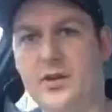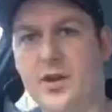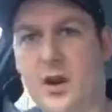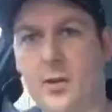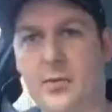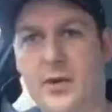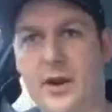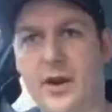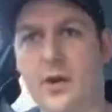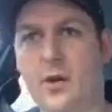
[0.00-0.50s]

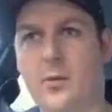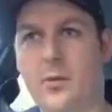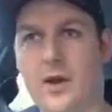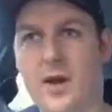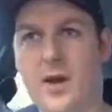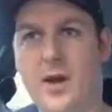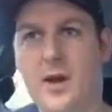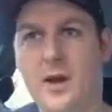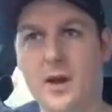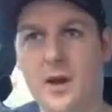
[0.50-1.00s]
shop, then it'll
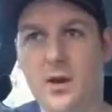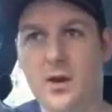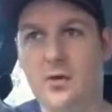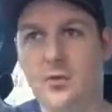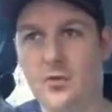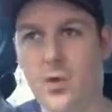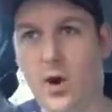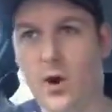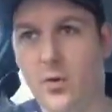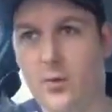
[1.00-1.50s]
be
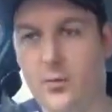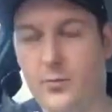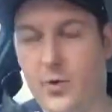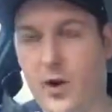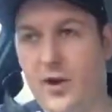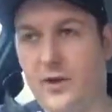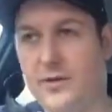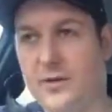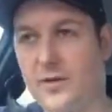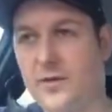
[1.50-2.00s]
raw
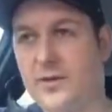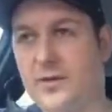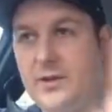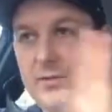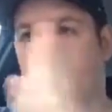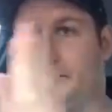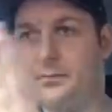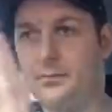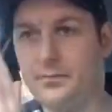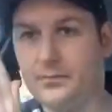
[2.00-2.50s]
breakfast,